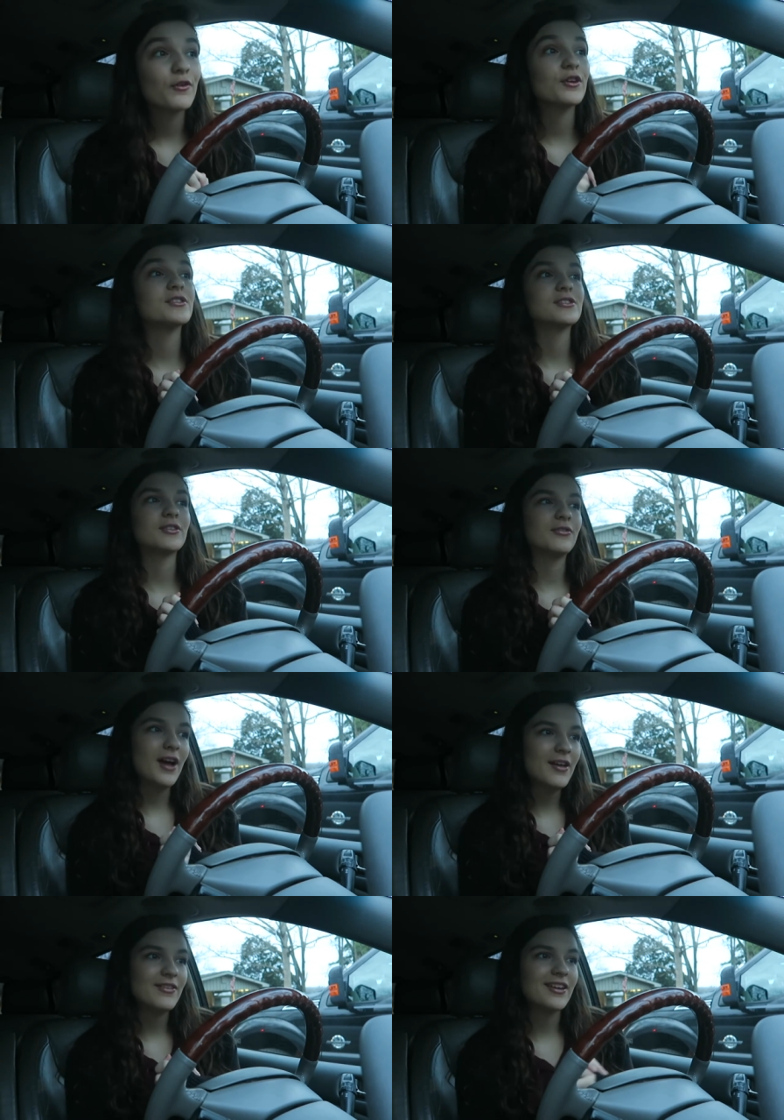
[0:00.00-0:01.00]
for
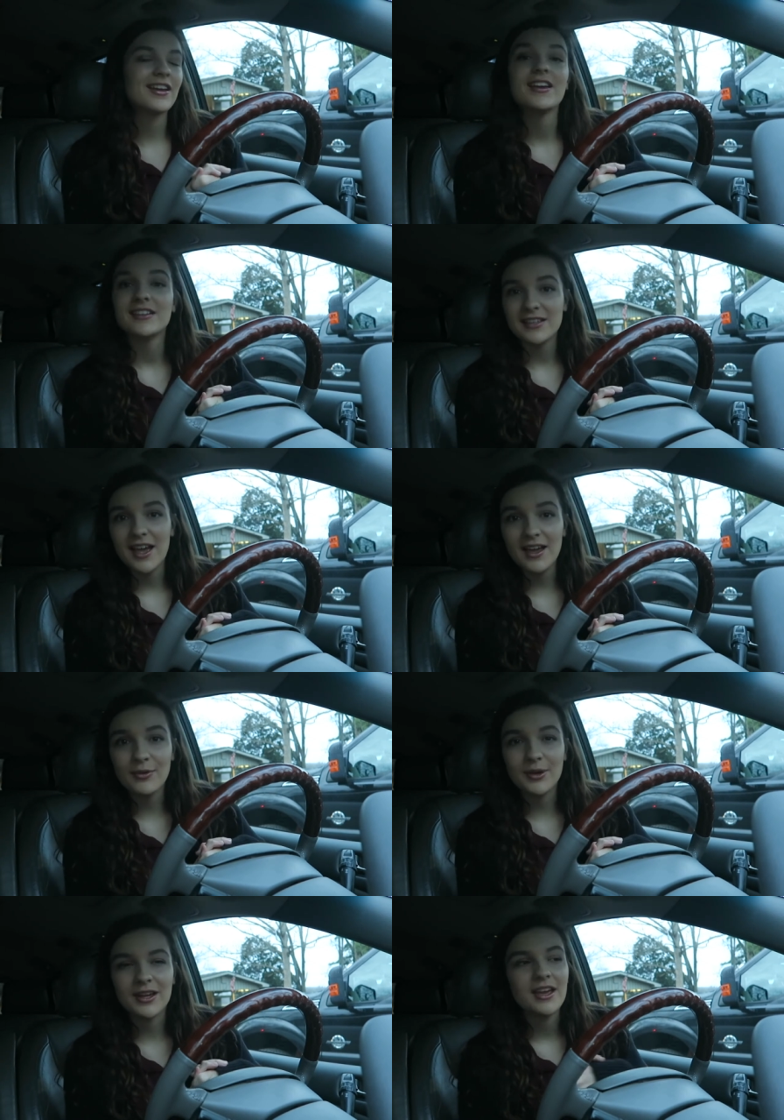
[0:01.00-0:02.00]
surviving
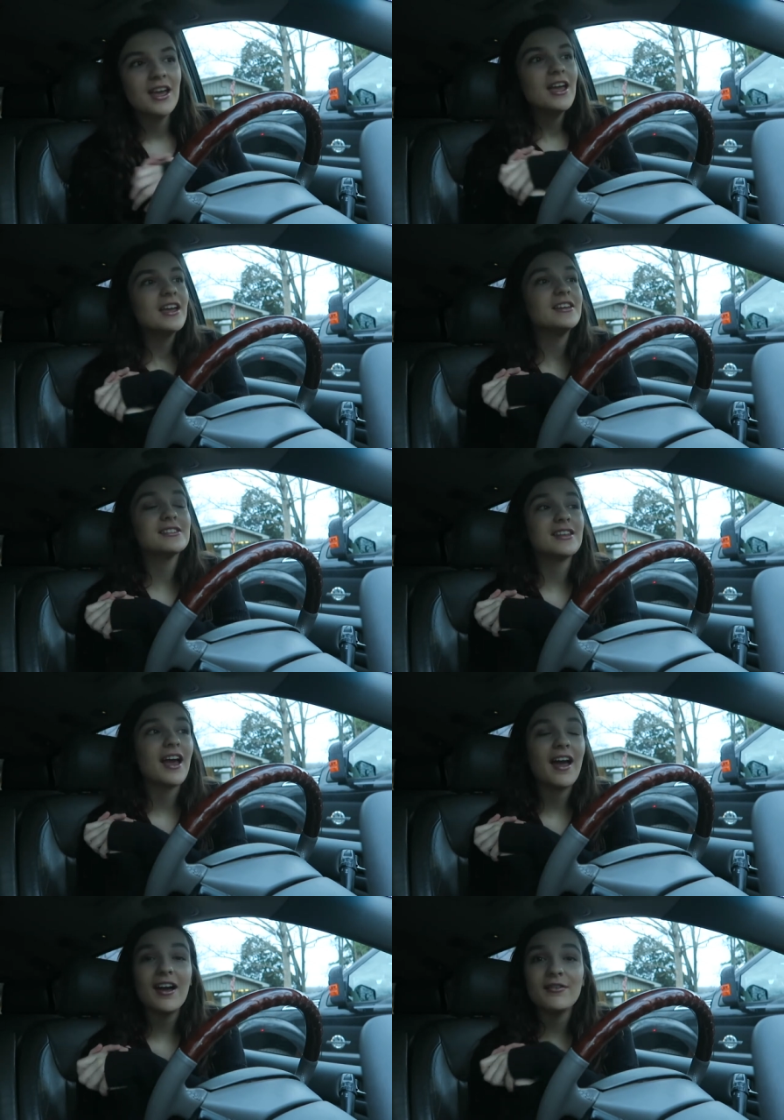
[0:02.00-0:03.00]
Tech Week is to
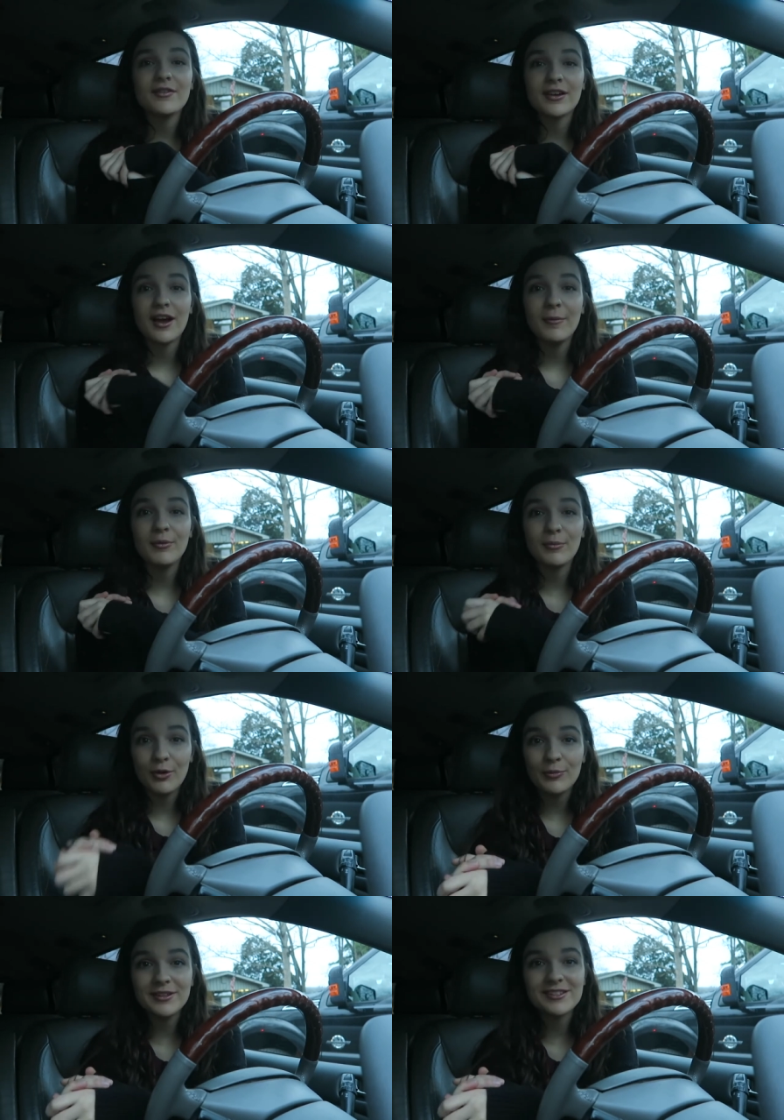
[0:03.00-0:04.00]
have a couple
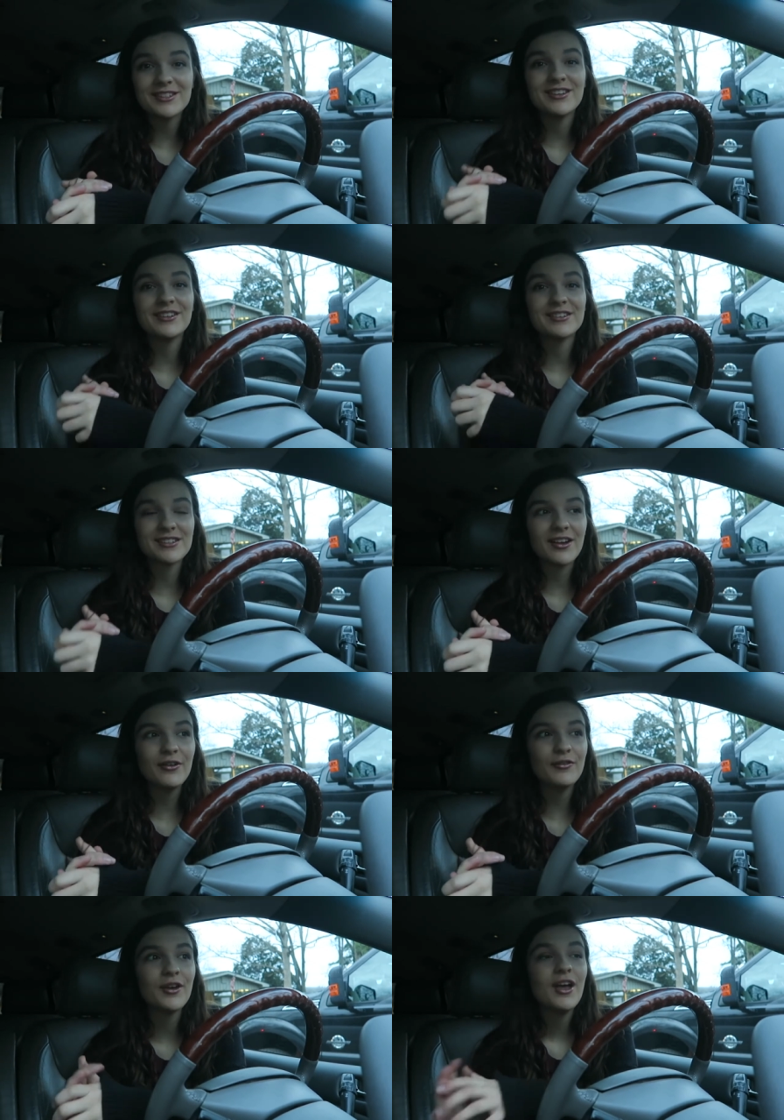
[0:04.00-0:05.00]
moments to
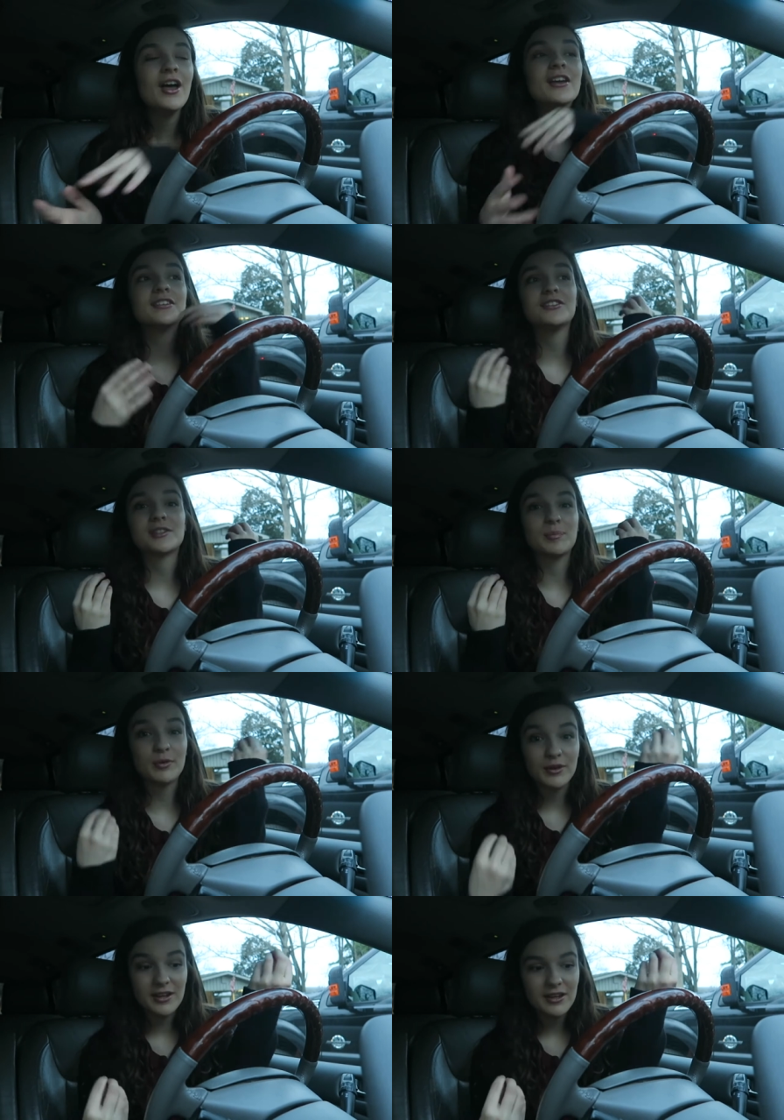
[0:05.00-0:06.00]
yourself to just
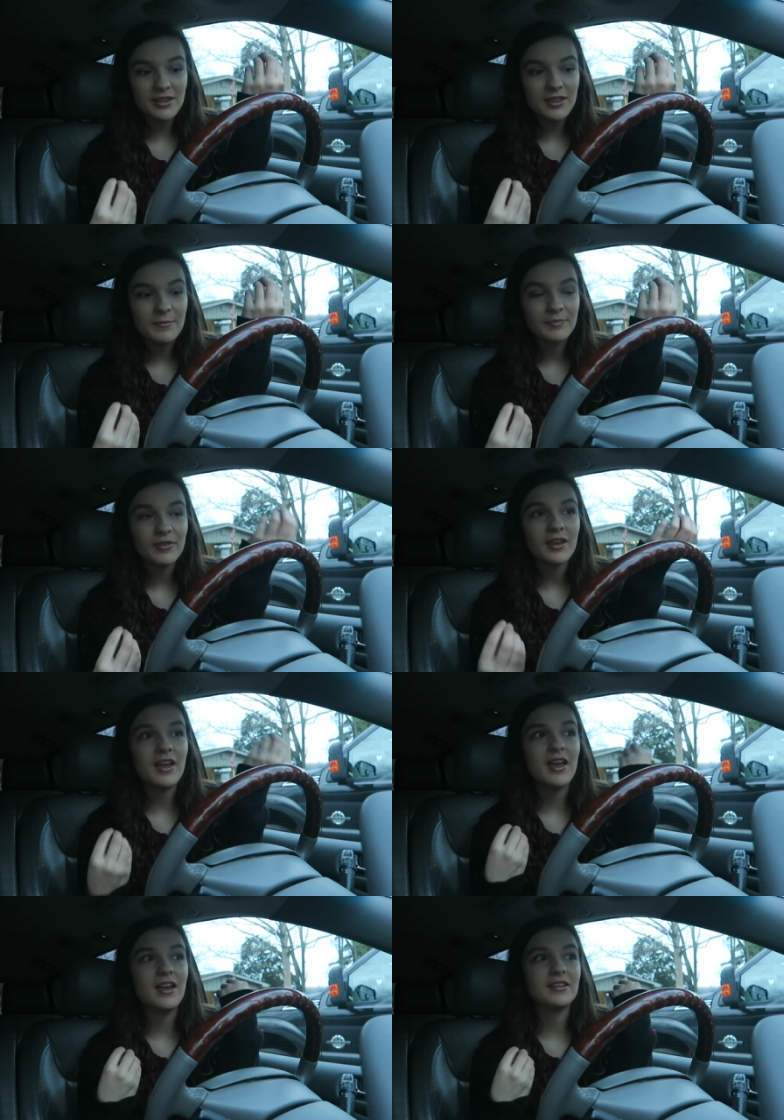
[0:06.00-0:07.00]
breathe
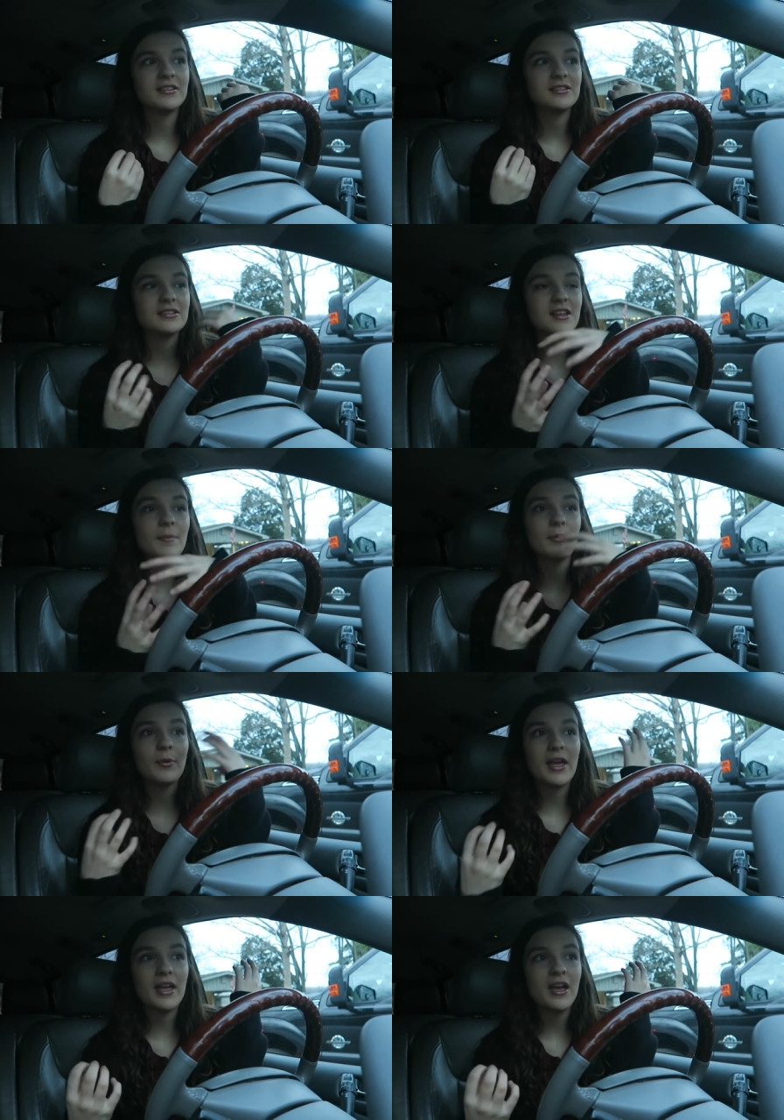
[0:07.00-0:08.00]
and step
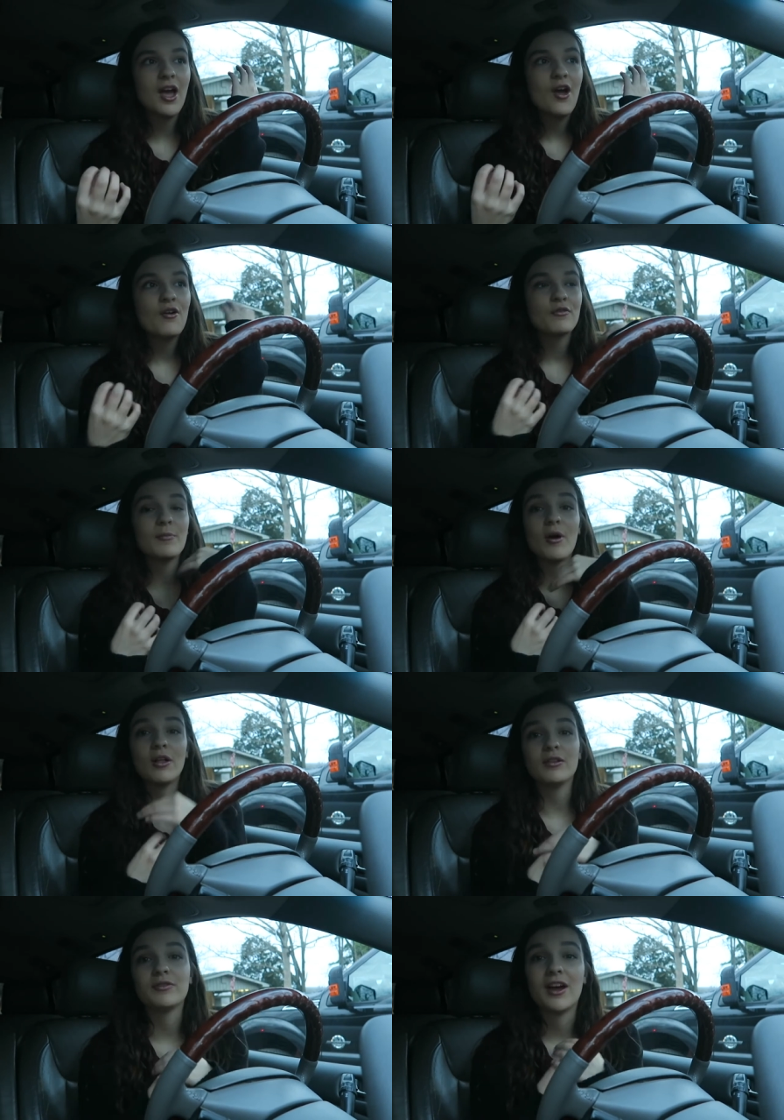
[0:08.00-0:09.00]
away from
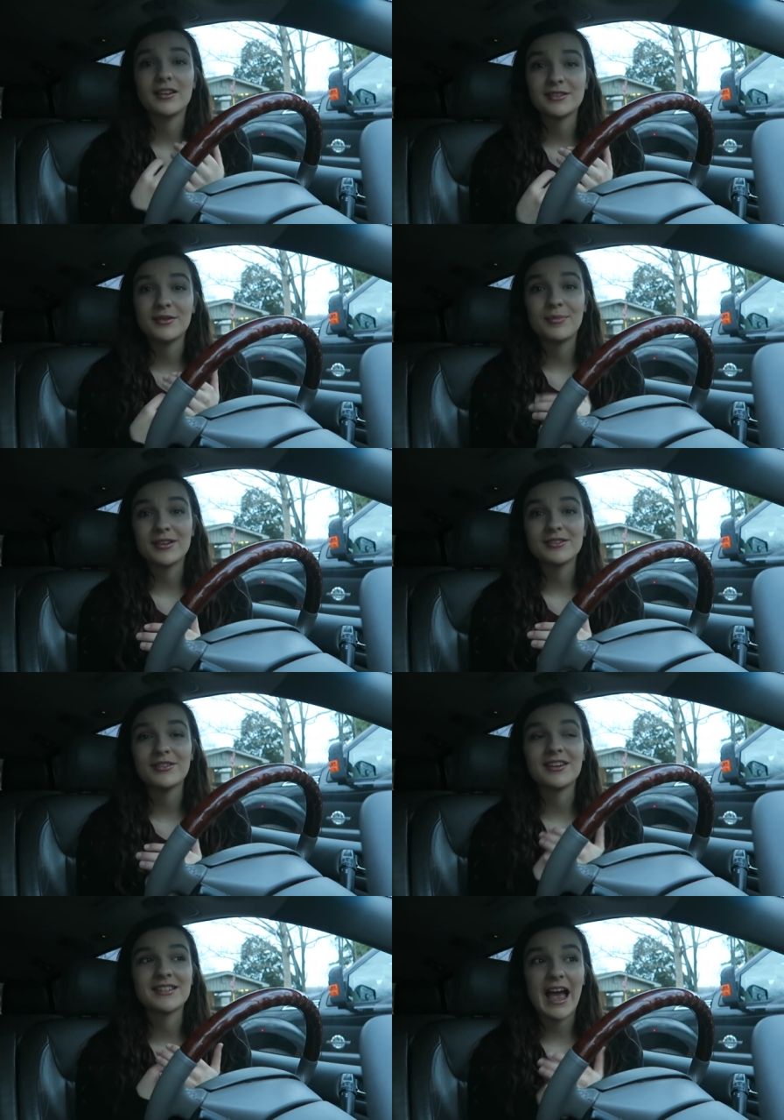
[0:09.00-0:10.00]
all of the hustle and bustle
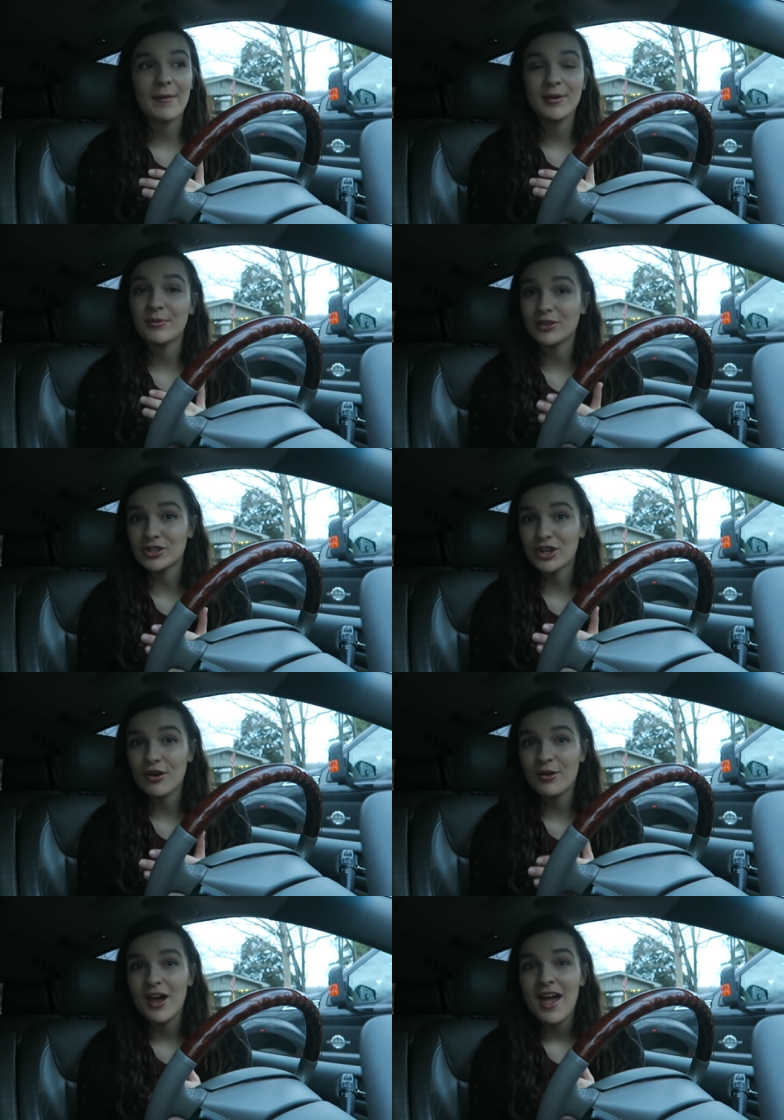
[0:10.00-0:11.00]
that is happening with the
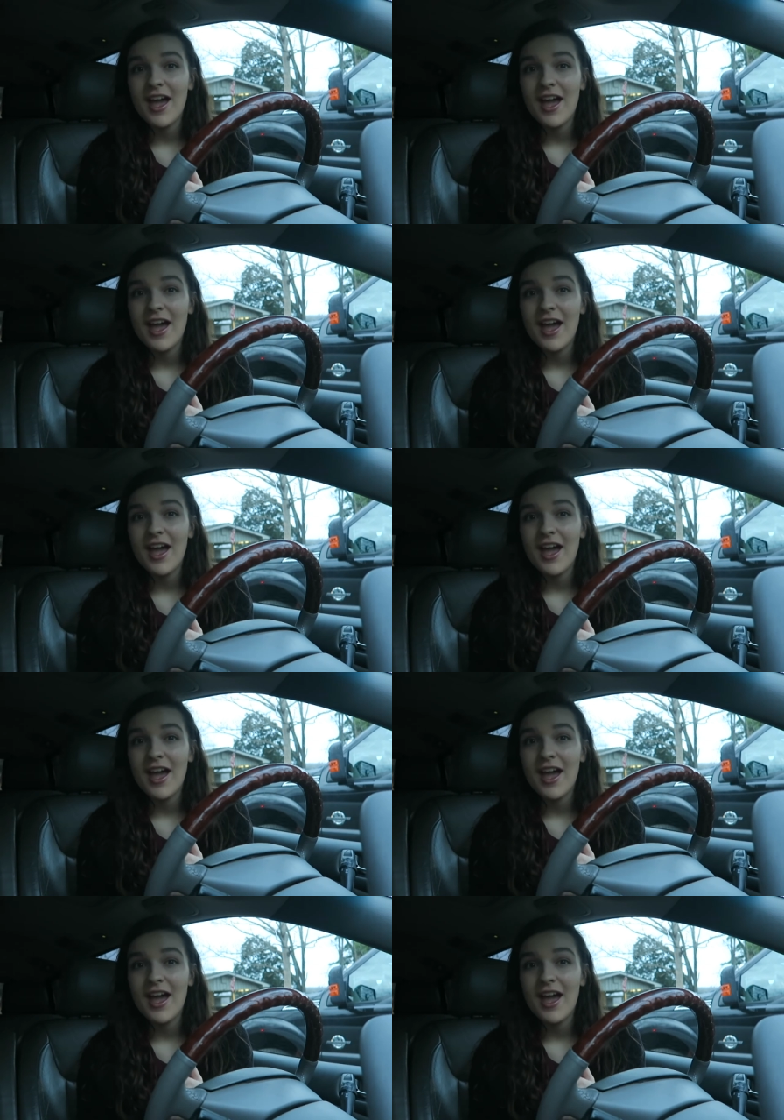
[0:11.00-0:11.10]
show,